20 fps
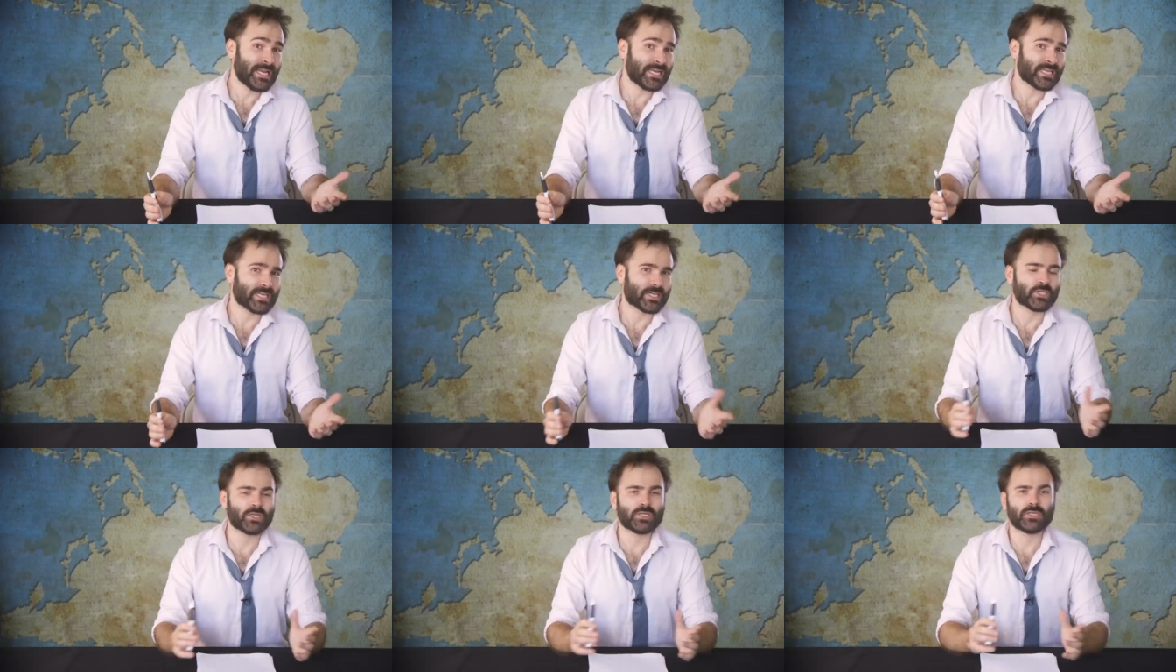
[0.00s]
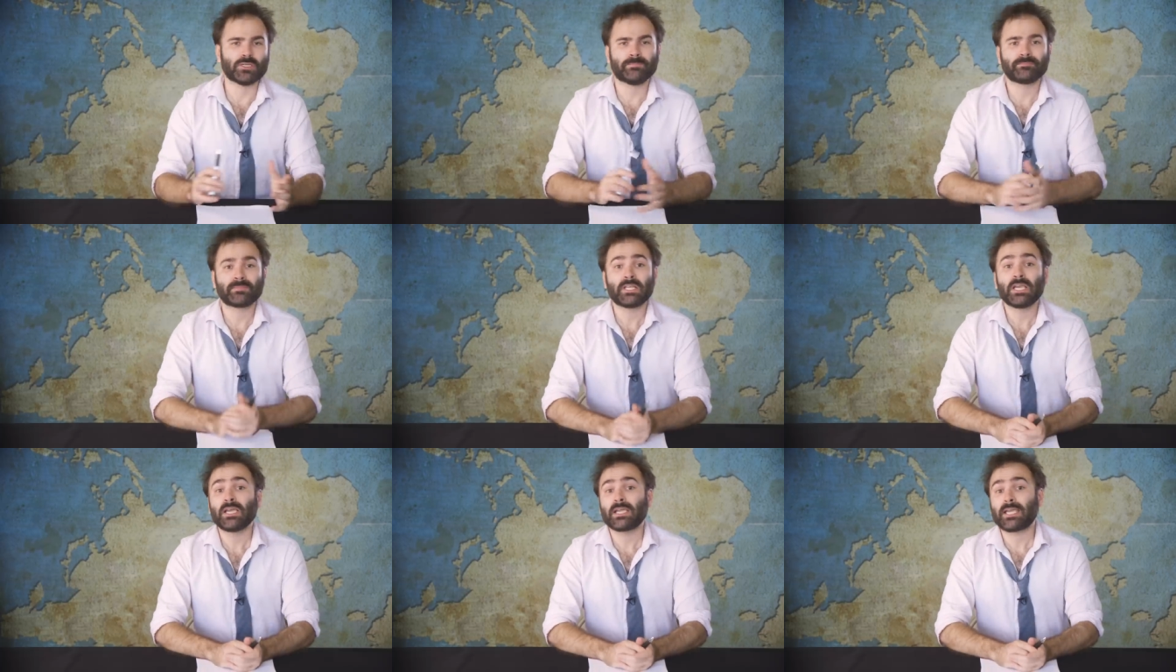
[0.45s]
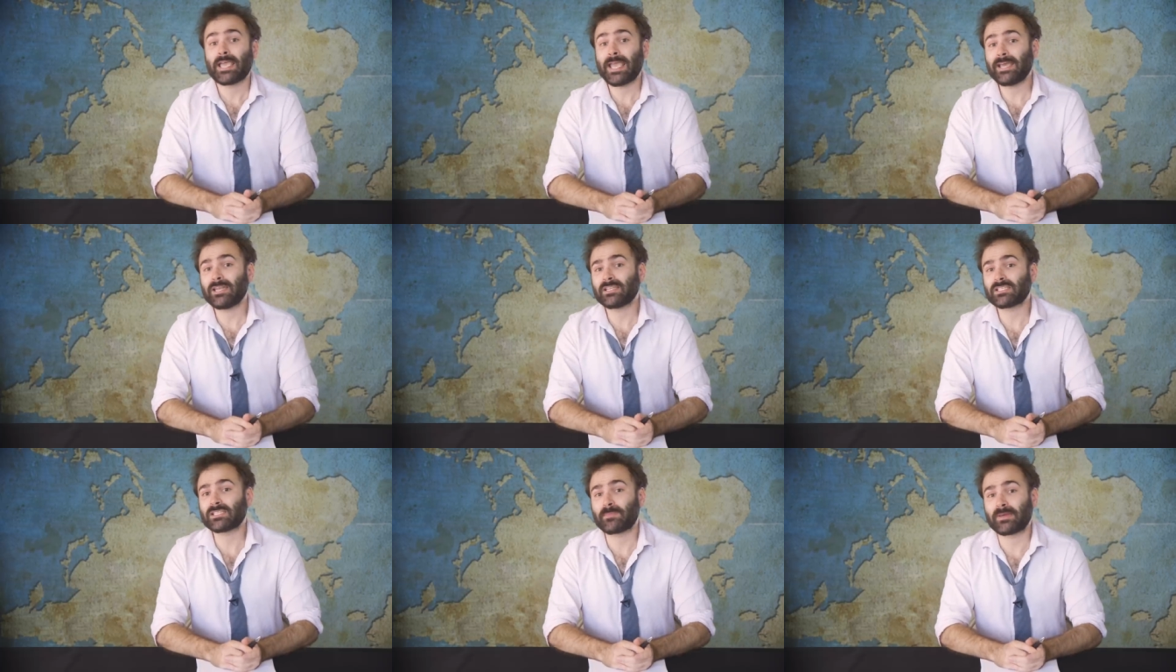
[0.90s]
Anywho,
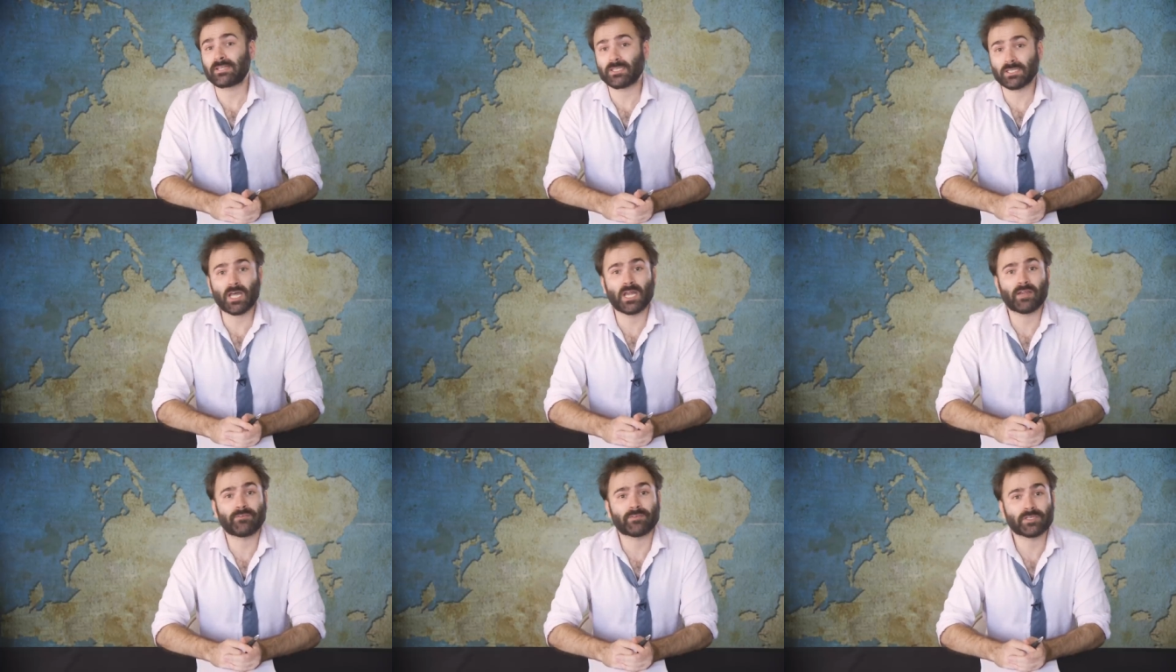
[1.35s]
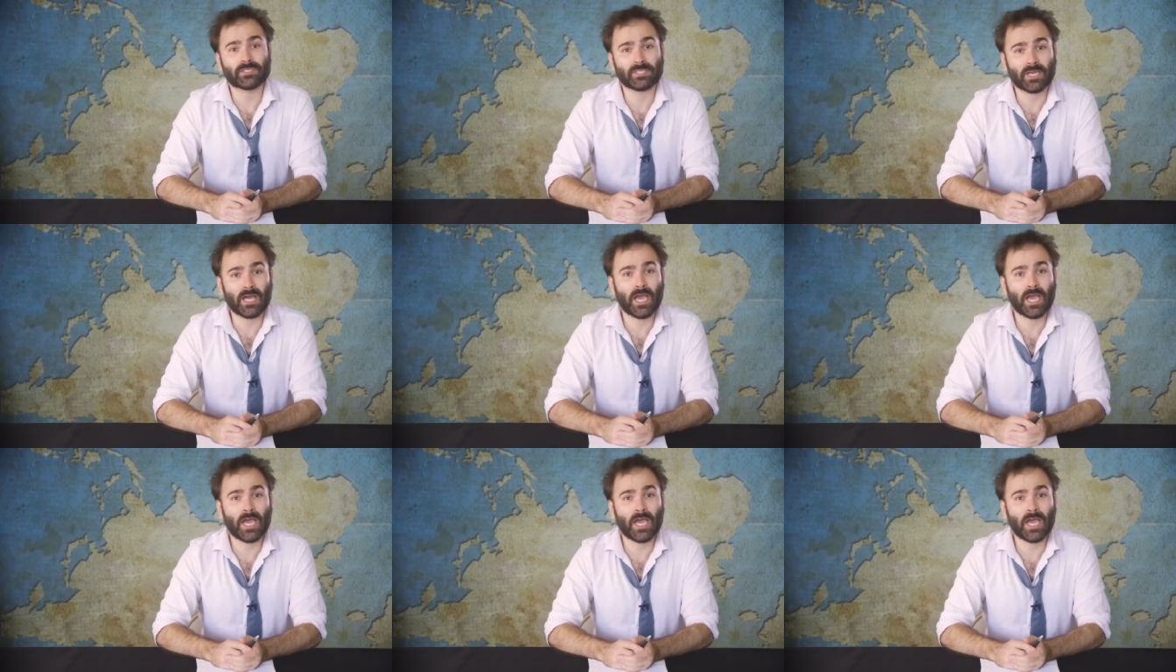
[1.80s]
Candace spent a lot of her